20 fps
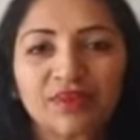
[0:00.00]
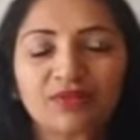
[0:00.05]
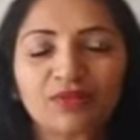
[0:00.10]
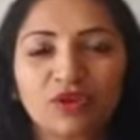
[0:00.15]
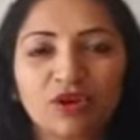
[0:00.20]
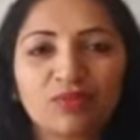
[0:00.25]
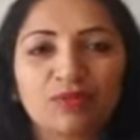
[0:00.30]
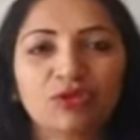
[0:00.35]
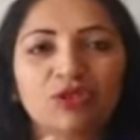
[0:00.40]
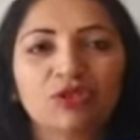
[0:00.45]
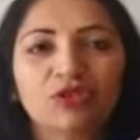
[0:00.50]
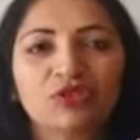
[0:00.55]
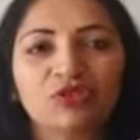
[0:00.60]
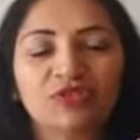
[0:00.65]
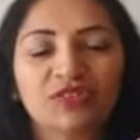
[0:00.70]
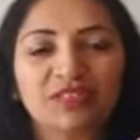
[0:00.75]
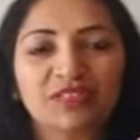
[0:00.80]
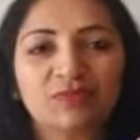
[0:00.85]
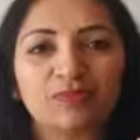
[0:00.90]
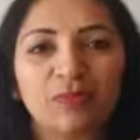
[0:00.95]
So I'm going to use
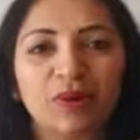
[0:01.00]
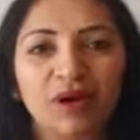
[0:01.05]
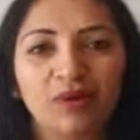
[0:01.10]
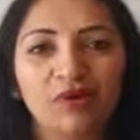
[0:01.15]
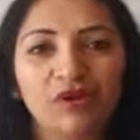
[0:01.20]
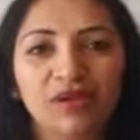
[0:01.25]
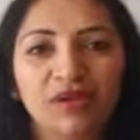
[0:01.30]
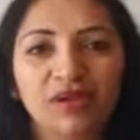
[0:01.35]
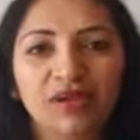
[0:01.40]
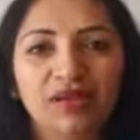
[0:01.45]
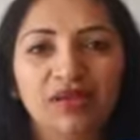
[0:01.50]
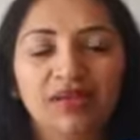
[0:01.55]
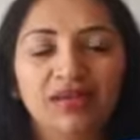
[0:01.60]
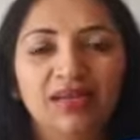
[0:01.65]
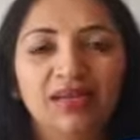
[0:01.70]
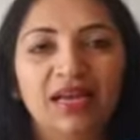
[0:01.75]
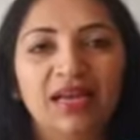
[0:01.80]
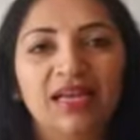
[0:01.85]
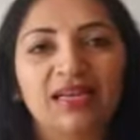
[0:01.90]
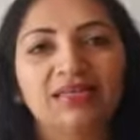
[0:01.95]
this bowl,
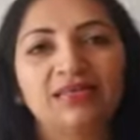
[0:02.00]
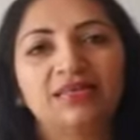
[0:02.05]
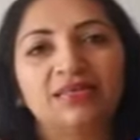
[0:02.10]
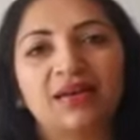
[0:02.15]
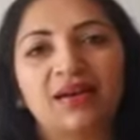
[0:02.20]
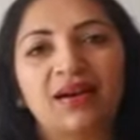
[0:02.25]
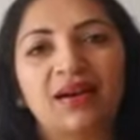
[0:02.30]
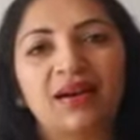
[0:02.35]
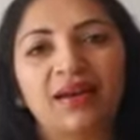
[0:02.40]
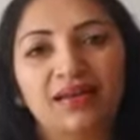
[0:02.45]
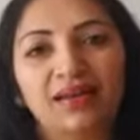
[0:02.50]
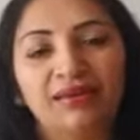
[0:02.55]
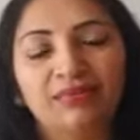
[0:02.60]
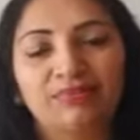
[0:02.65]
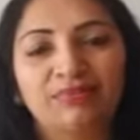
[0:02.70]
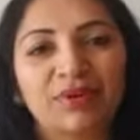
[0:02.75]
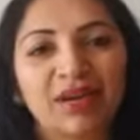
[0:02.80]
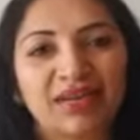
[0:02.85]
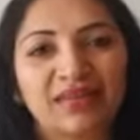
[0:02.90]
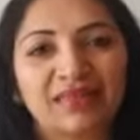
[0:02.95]
and I
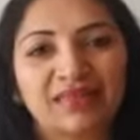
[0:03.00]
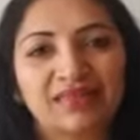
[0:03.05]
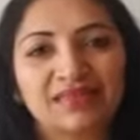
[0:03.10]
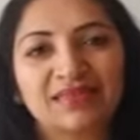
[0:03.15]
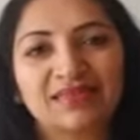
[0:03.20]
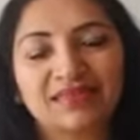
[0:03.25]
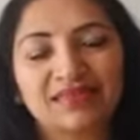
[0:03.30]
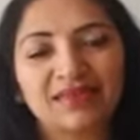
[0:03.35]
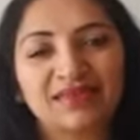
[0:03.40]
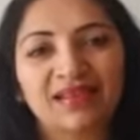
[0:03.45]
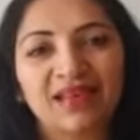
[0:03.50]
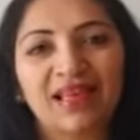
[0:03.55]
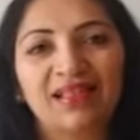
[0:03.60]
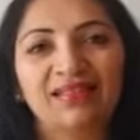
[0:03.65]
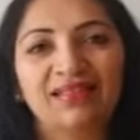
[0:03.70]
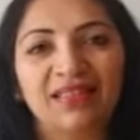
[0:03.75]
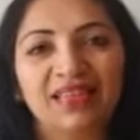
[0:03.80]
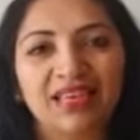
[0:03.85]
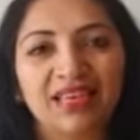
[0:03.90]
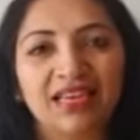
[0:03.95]
practice
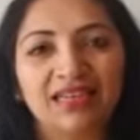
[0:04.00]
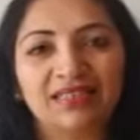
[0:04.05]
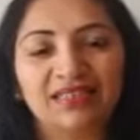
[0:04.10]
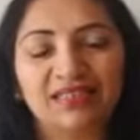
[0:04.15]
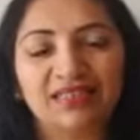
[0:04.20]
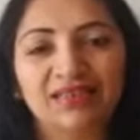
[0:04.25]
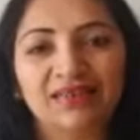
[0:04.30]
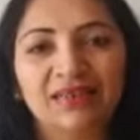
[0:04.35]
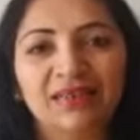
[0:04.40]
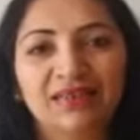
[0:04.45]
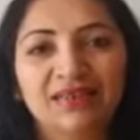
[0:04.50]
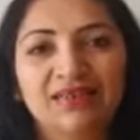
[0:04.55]
healthy eating,